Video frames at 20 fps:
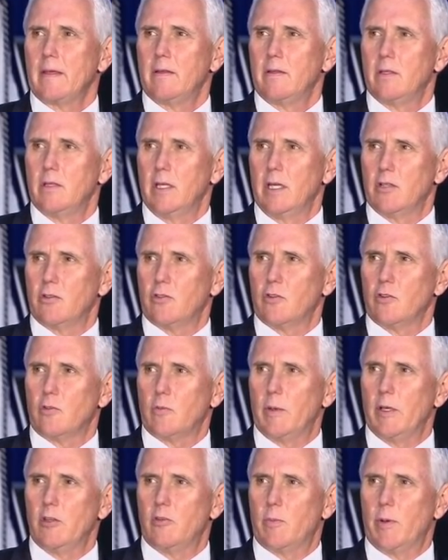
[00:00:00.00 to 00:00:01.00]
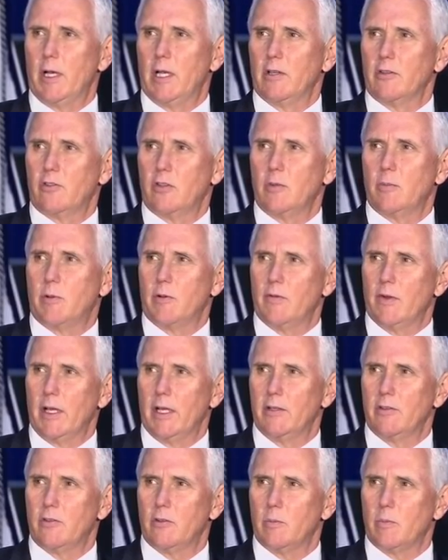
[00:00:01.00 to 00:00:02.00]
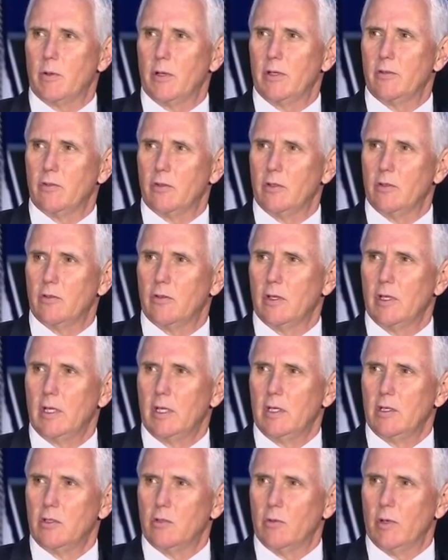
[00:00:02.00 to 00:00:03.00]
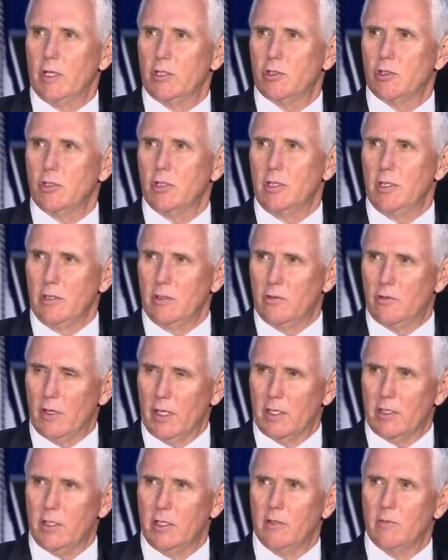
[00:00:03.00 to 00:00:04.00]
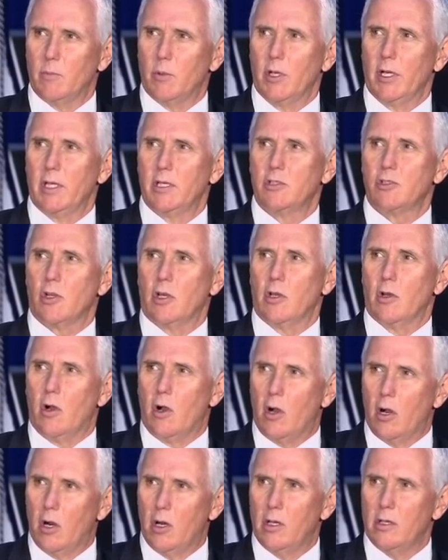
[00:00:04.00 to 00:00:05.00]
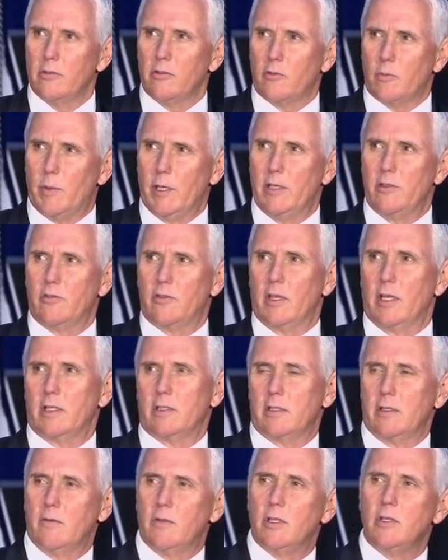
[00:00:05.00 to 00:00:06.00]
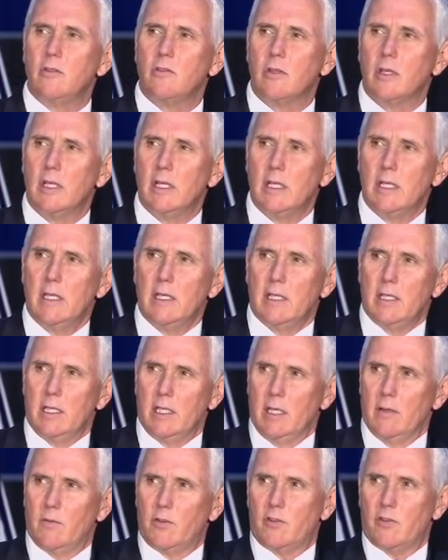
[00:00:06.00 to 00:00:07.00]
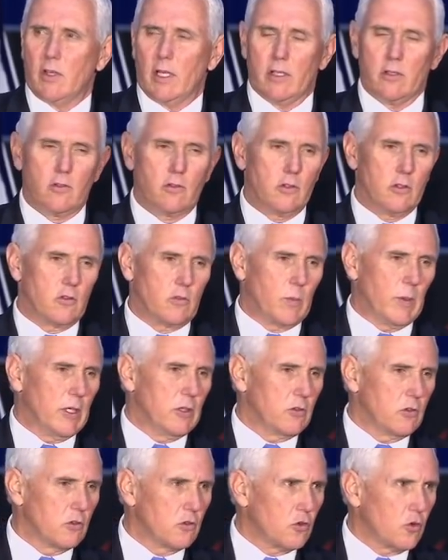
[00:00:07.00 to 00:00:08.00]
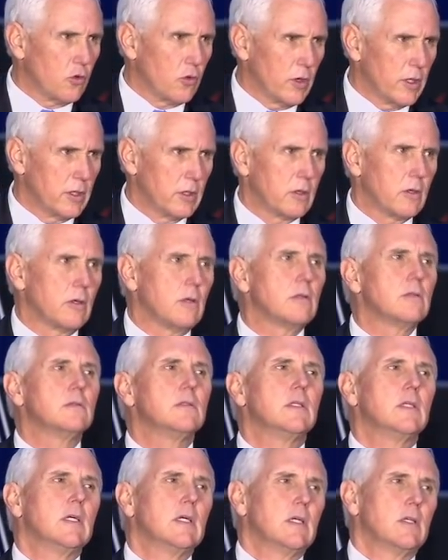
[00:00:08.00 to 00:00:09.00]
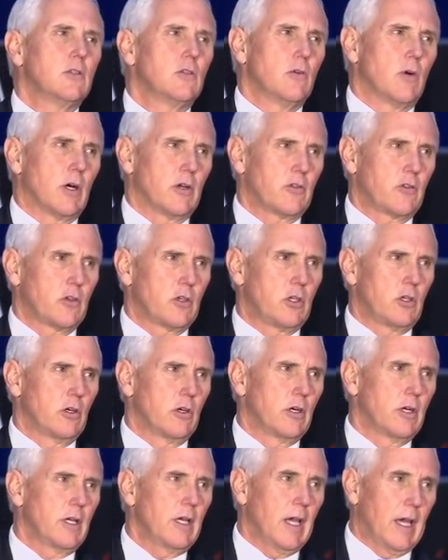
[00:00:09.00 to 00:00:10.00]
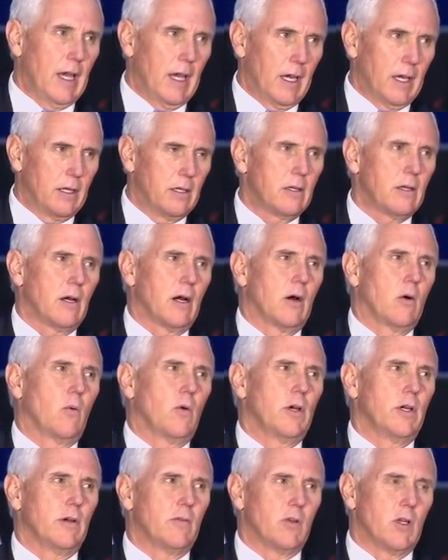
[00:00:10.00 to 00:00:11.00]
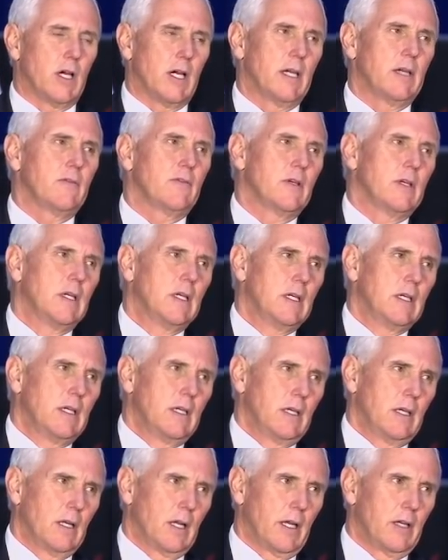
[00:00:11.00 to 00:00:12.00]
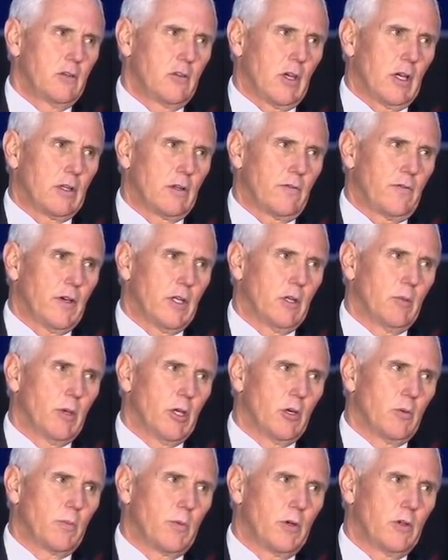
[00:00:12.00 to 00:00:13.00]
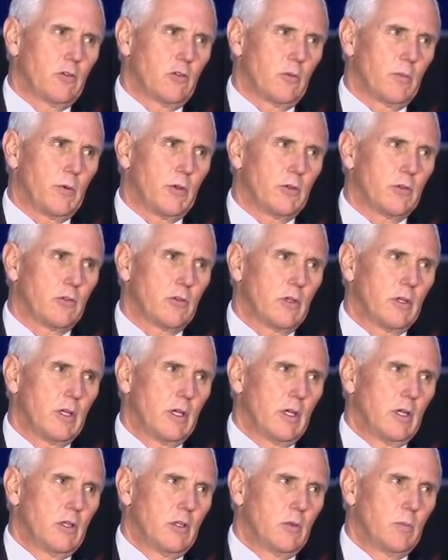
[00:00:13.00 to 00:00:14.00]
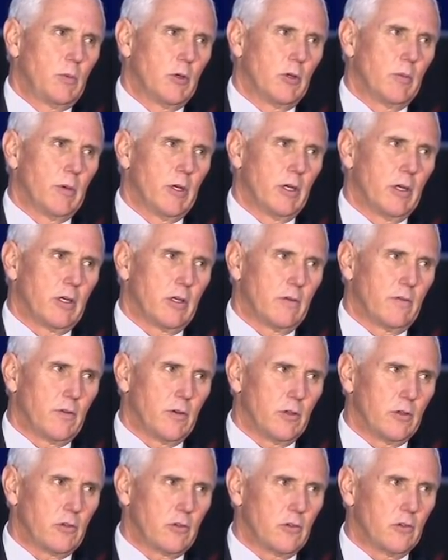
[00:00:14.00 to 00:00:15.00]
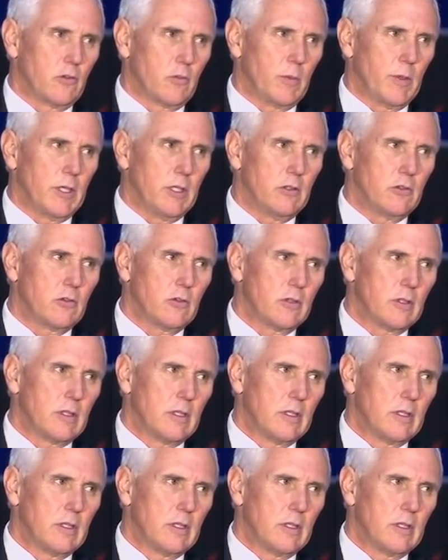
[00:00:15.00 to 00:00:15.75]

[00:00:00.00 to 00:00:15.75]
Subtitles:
The National Space Policy provides the President's direction to the executive branch on all space activities. It emphasizes that space is critical to our security and our way of life, and lays out the fundamental principles to put America first in space.